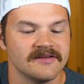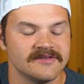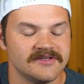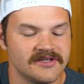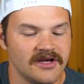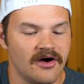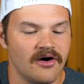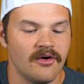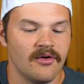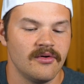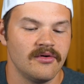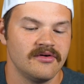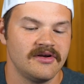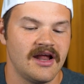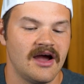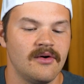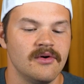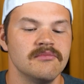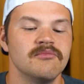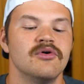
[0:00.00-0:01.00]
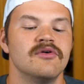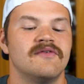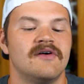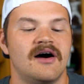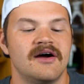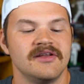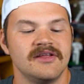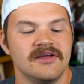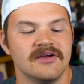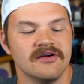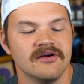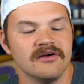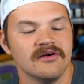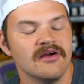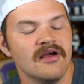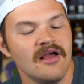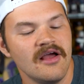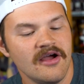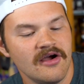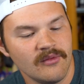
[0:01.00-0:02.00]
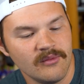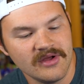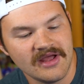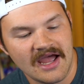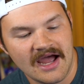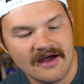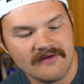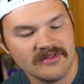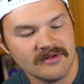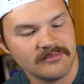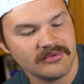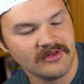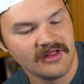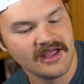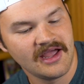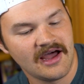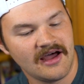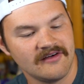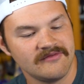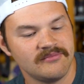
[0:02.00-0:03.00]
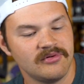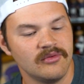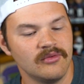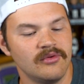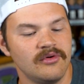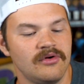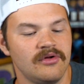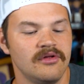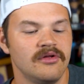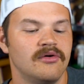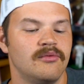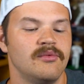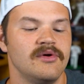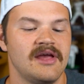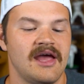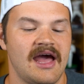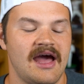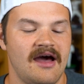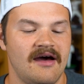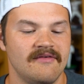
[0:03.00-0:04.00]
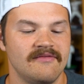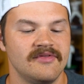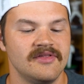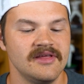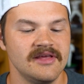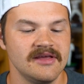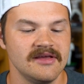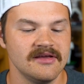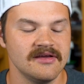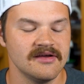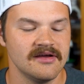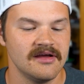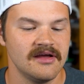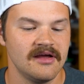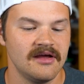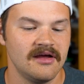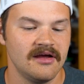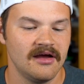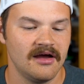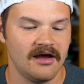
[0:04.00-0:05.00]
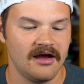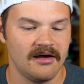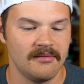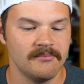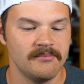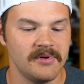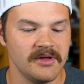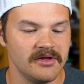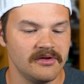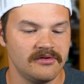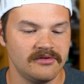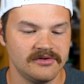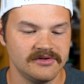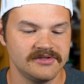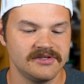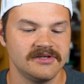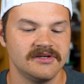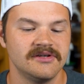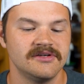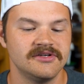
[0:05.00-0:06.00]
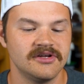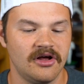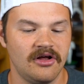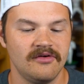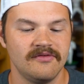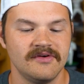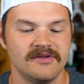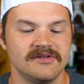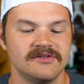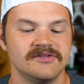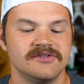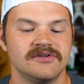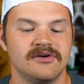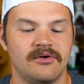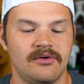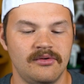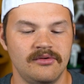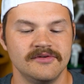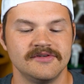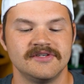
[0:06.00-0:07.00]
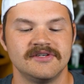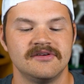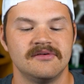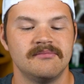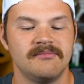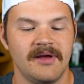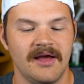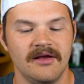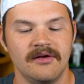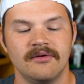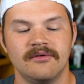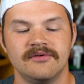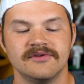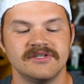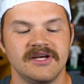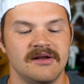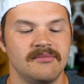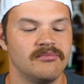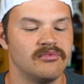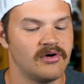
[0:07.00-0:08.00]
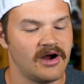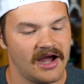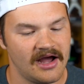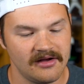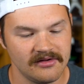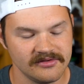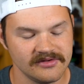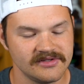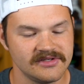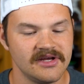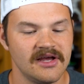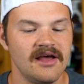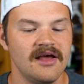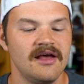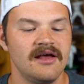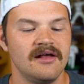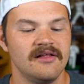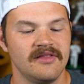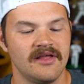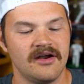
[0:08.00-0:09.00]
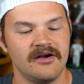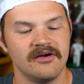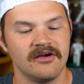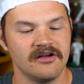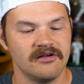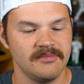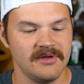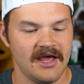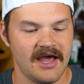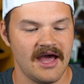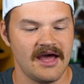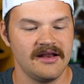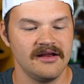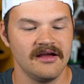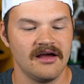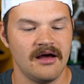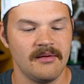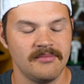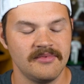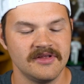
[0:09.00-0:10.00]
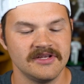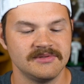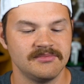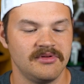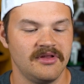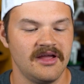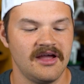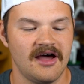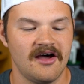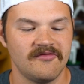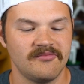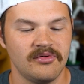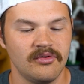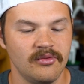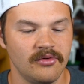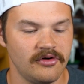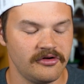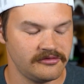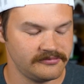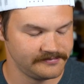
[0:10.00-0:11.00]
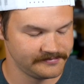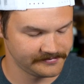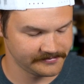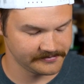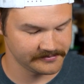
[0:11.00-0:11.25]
So now we move on here. We have the playoff pool. We have the Bills, Dolphins, Colts, Bengals, and Browns that are going to be heading up this playoff pool.